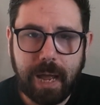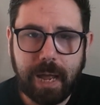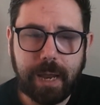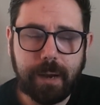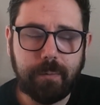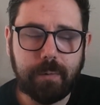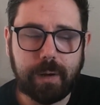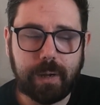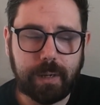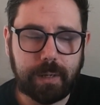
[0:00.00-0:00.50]

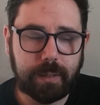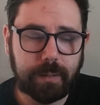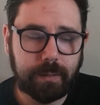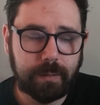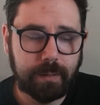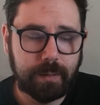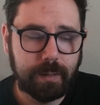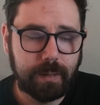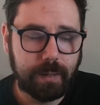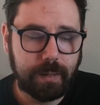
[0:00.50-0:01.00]
Ira
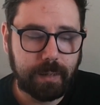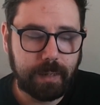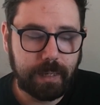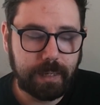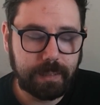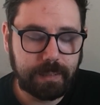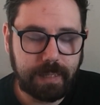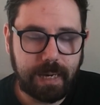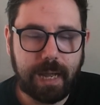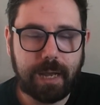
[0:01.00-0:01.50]

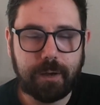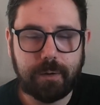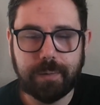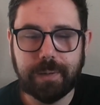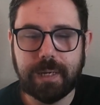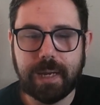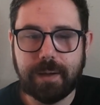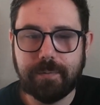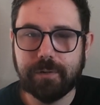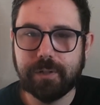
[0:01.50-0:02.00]
is not
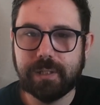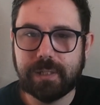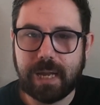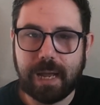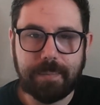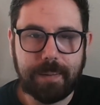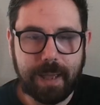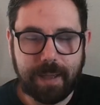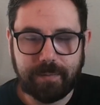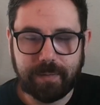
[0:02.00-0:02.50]
going to ever
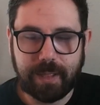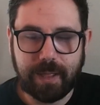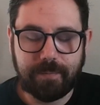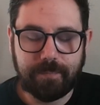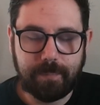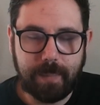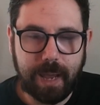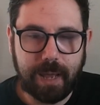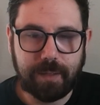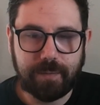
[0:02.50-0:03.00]
stop having
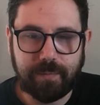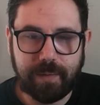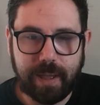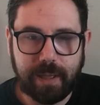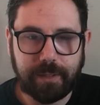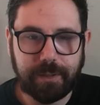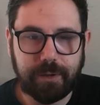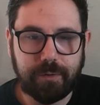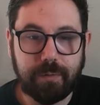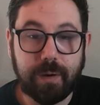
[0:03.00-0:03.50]
that math
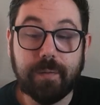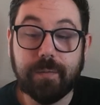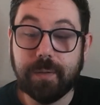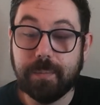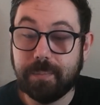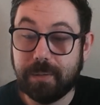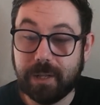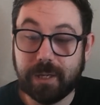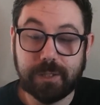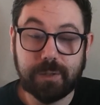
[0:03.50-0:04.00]
value of
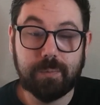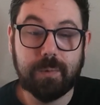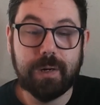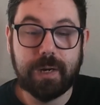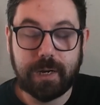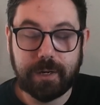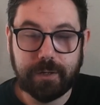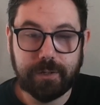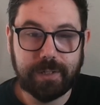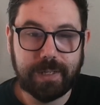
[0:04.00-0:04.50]
the
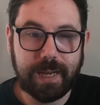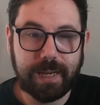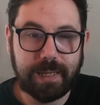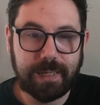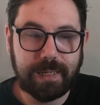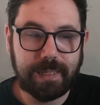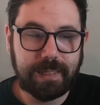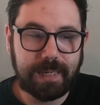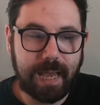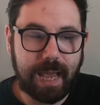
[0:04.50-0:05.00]
+1 on your
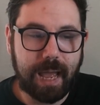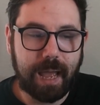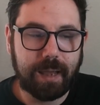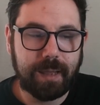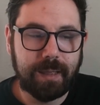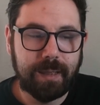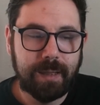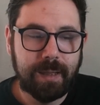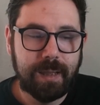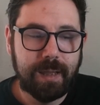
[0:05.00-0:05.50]
second
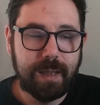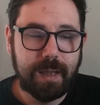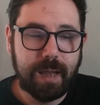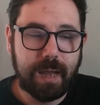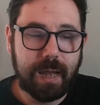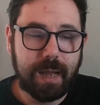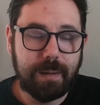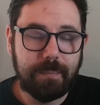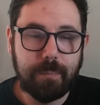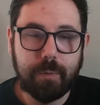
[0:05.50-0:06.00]
attack.
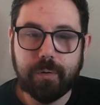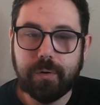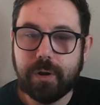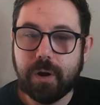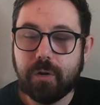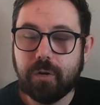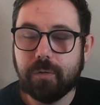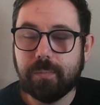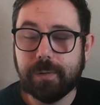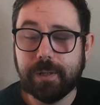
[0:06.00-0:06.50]
More
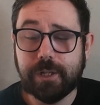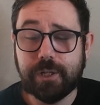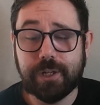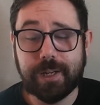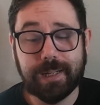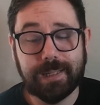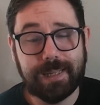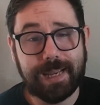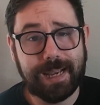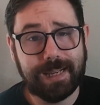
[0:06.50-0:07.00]
notably, she
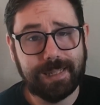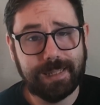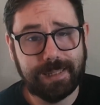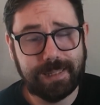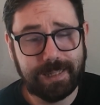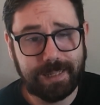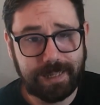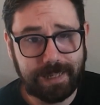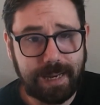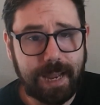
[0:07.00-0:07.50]
gets access
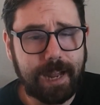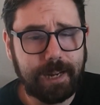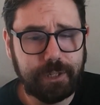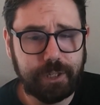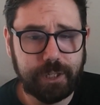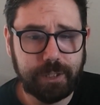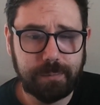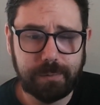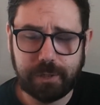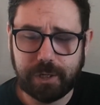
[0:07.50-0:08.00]
to
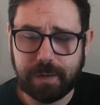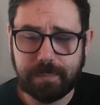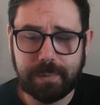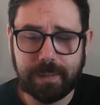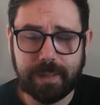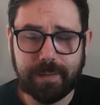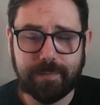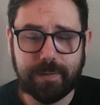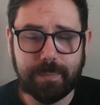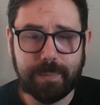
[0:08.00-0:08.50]
Kodachis, which I
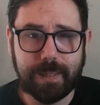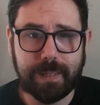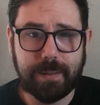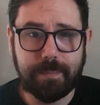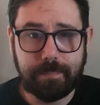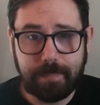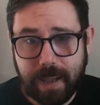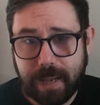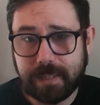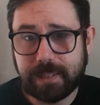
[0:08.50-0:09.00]
believe to be
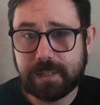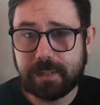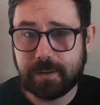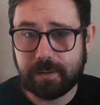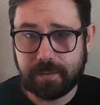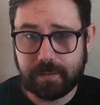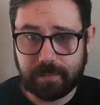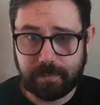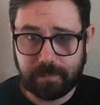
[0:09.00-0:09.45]
the best